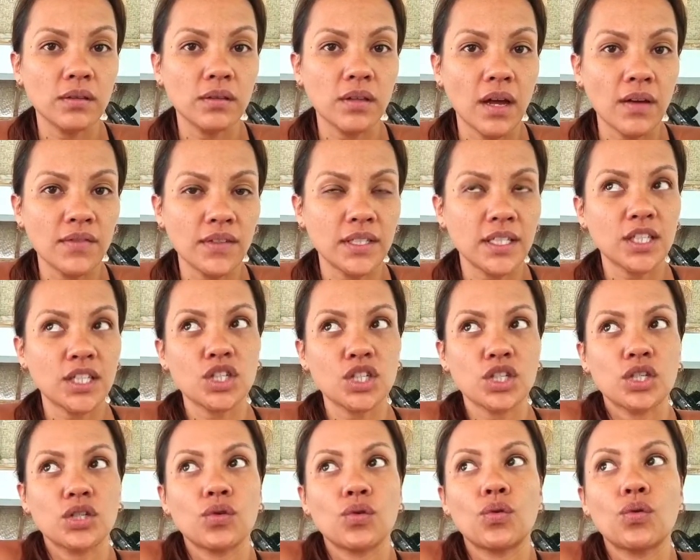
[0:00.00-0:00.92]
love
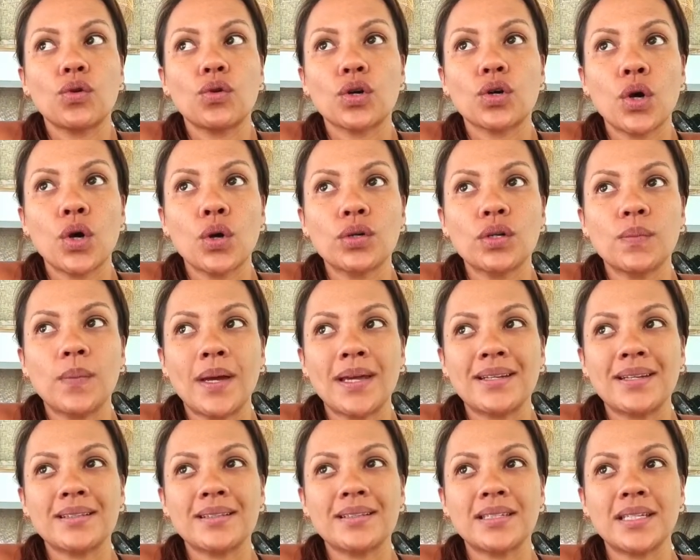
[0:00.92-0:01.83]
addiction or
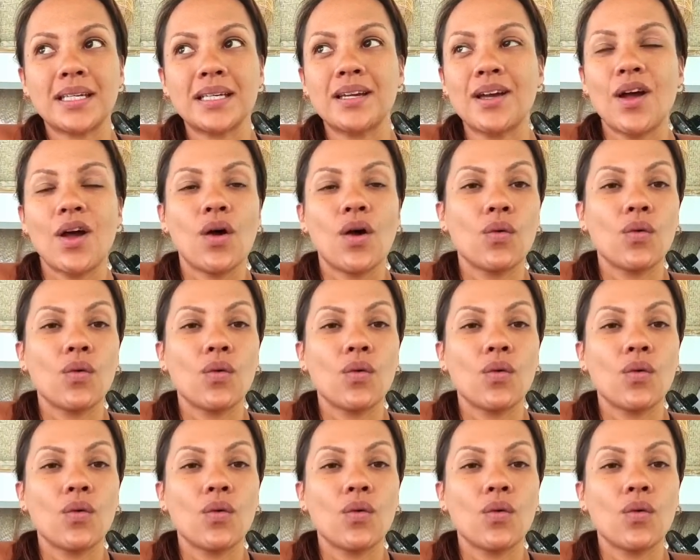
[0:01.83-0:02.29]
codependency,